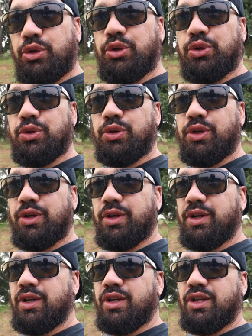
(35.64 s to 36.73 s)
two
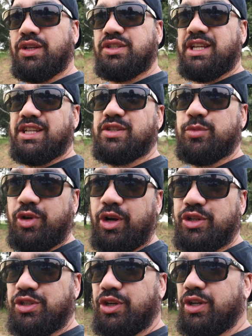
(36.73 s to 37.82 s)
to get some
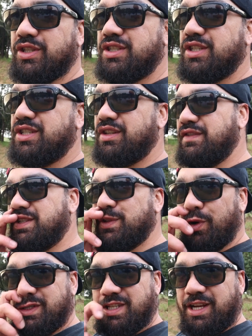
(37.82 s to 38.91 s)
drone shots just of this
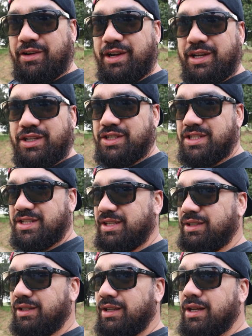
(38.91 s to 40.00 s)
nice area because it's
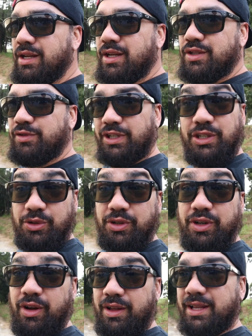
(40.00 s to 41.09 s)
really
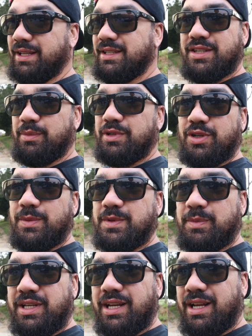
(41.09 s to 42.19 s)
good. So many times
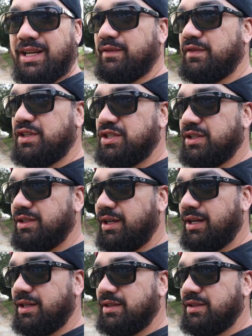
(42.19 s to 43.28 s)
I've been down here fishing
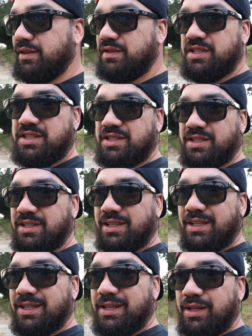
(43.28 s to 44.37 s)
and I've just,
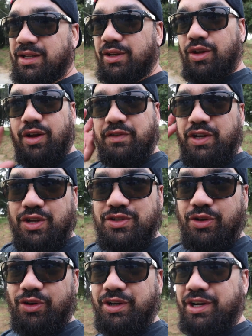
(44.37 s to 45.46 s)
life goes
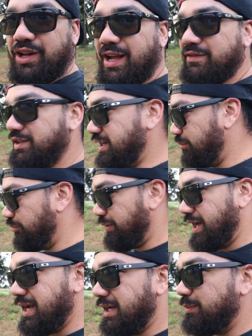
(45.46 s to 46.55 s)
on and I haven't come
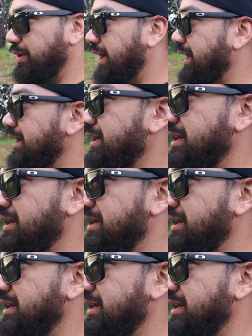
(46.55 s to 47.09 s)
back, but